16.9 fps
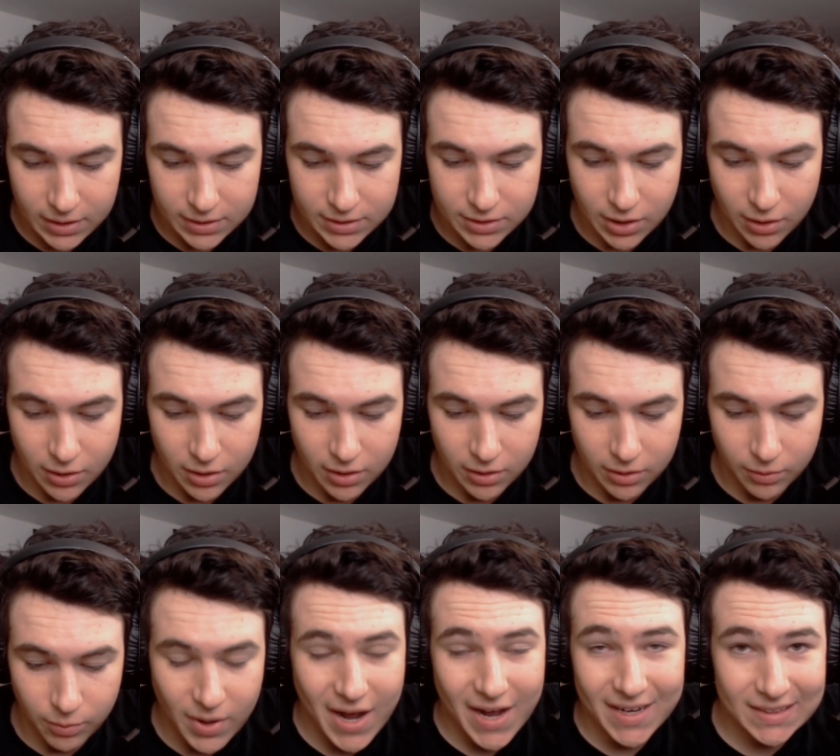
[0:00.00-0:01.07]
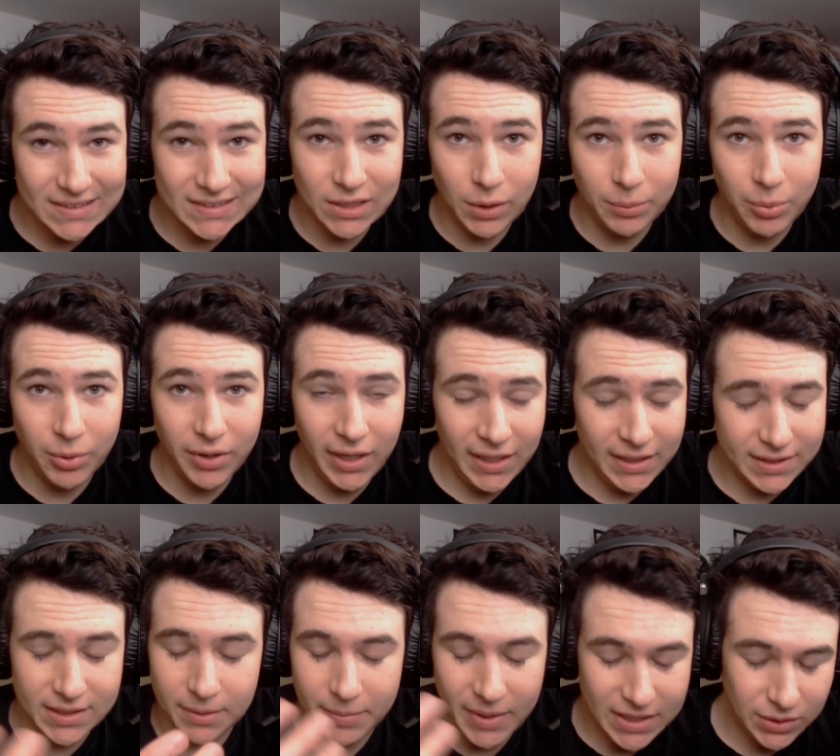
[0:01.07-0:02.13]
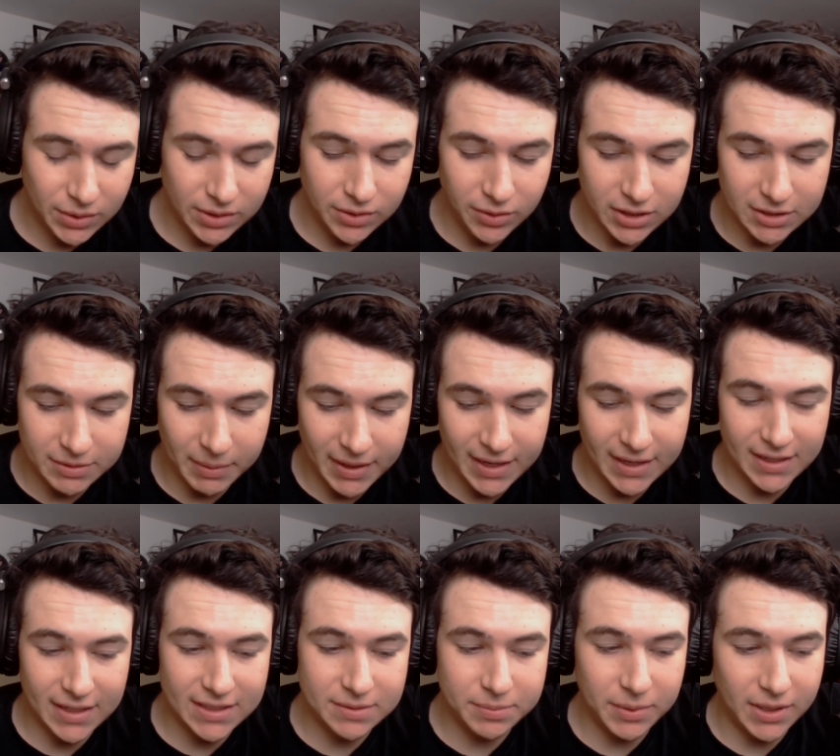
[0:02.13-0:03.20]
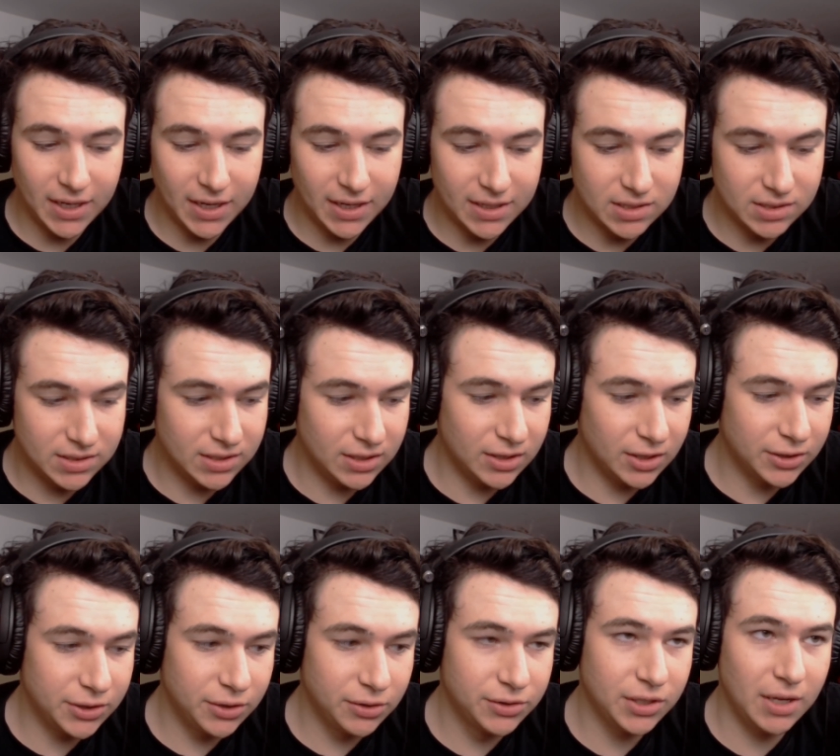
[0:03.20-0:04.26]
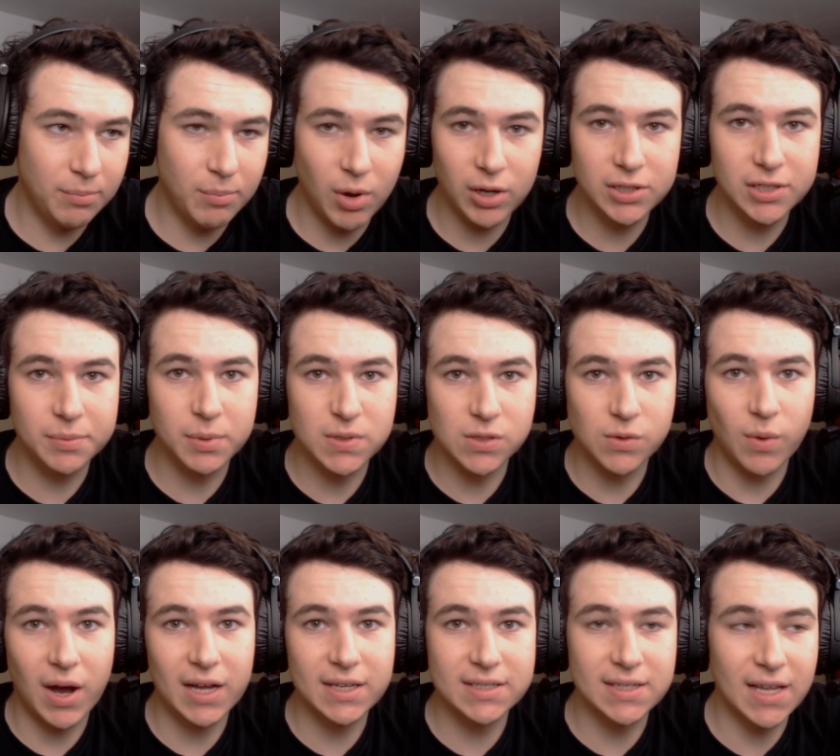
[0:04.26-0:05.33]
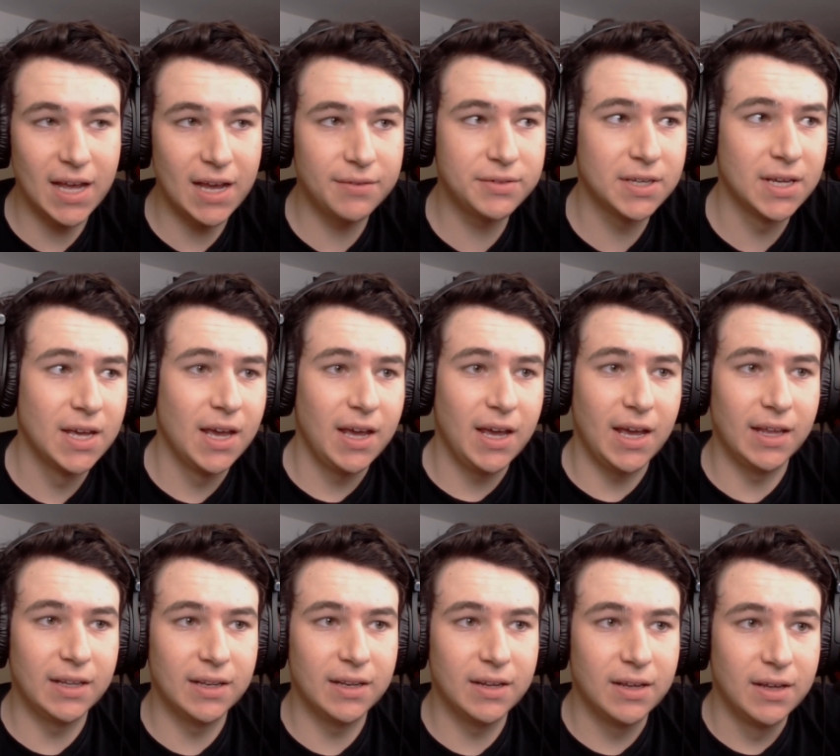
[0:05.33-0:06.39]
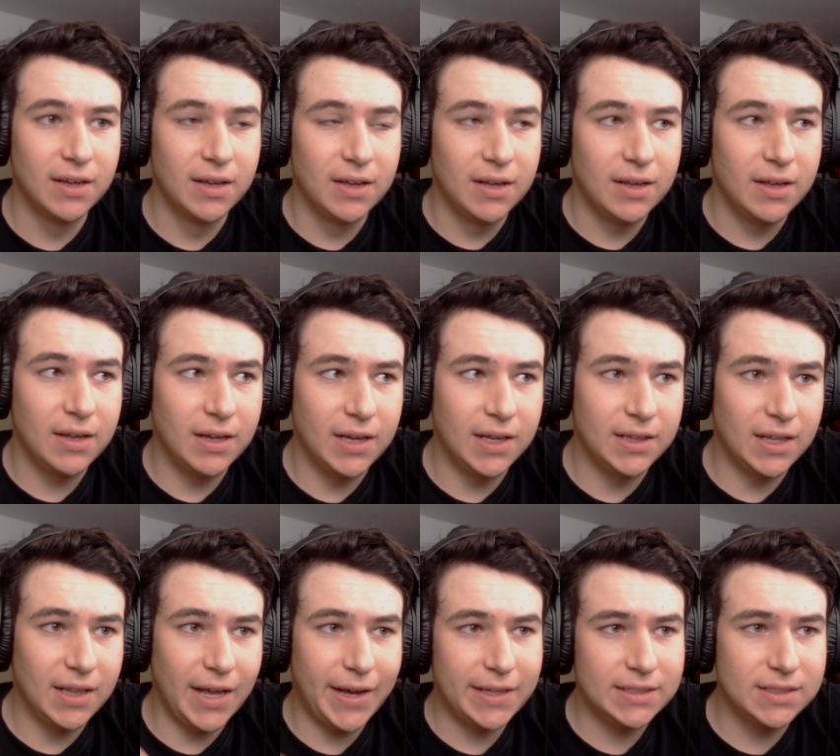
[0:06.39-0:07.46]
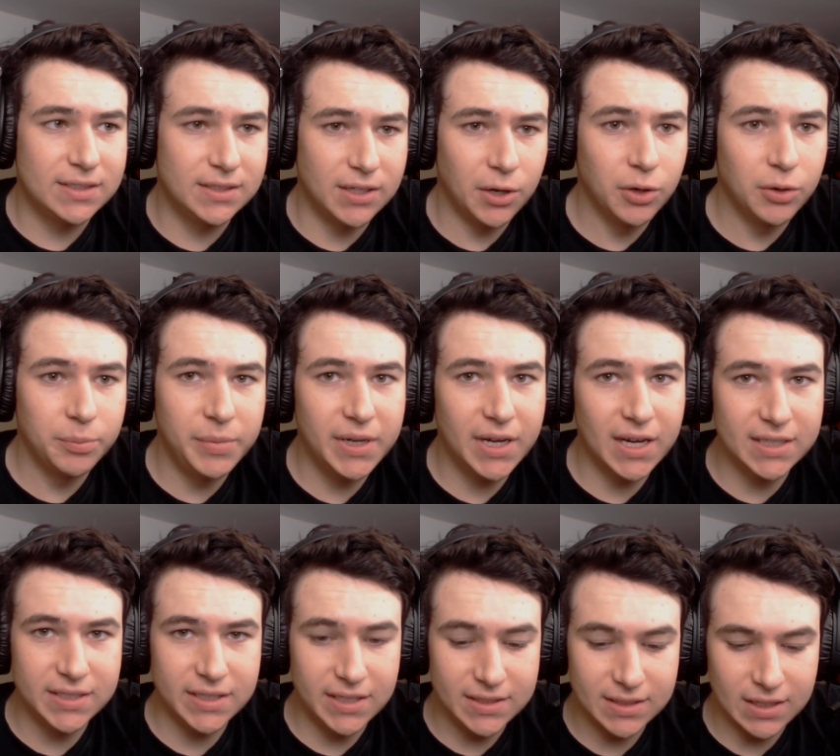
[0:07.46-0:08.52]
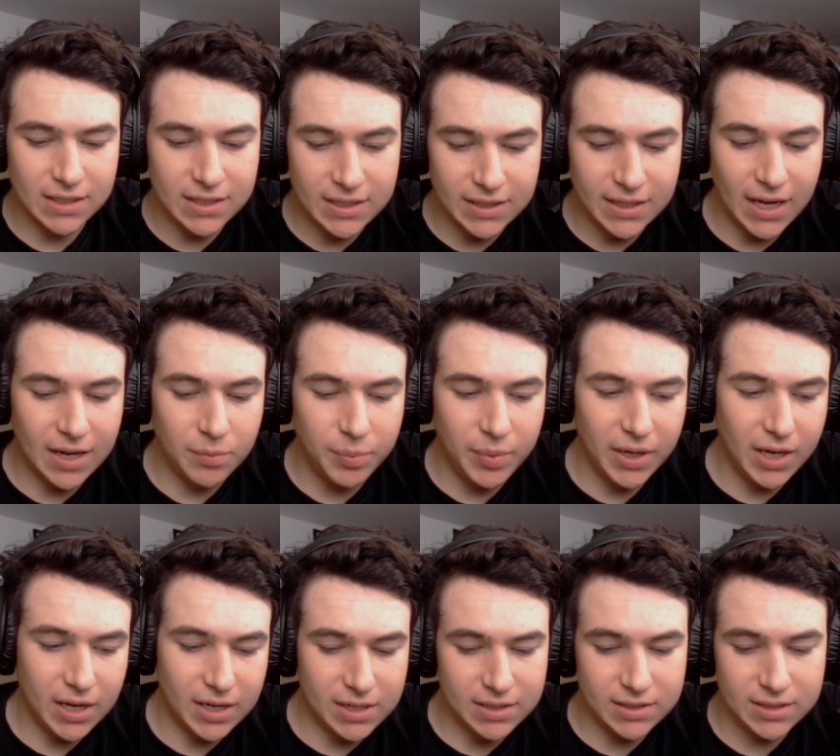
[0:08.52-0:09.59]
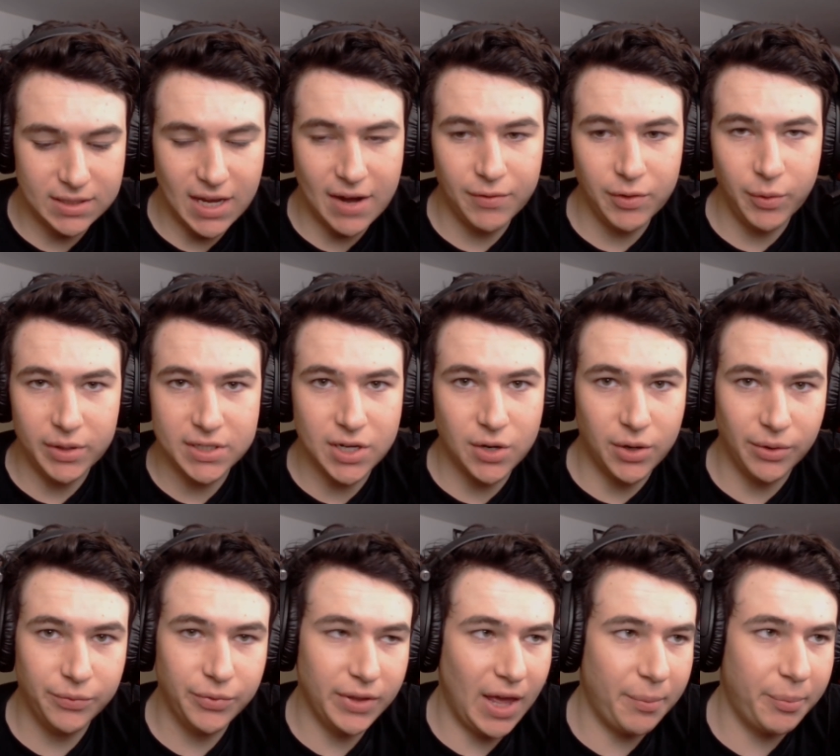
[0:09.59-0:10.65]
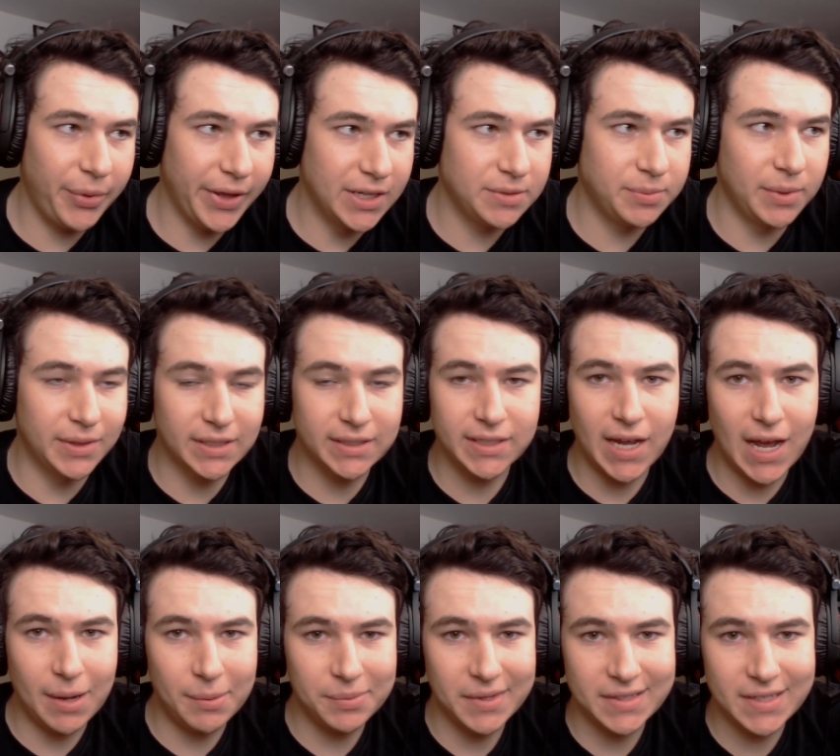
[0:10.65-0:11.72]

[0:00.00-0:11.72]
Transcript: So why it's so important, the best way to explain is because there's usually multiple squads left in the last zone because it is league and because everyone's going for that placement, the top